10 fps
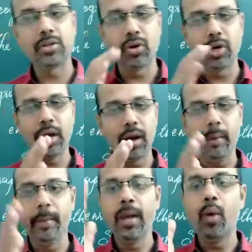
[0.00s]
So here,
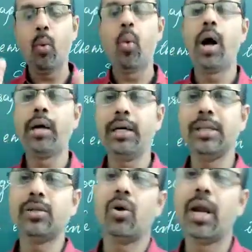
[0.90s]
what
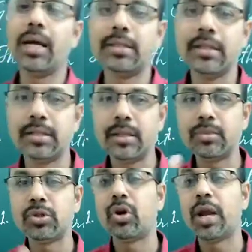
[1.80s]
is solar system?
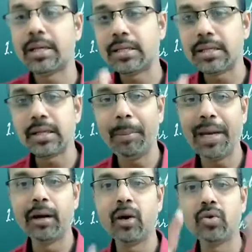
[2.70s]
Solar system
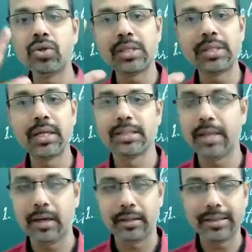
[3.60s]
includes the
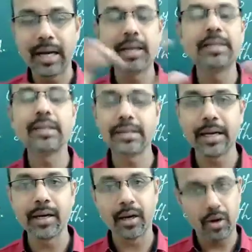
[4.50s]
sun. Sun is the
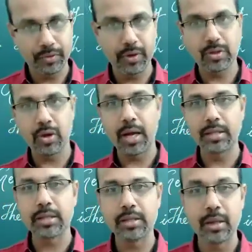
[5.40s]
center of the solar
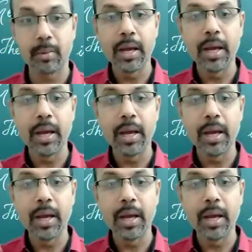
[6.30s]
system.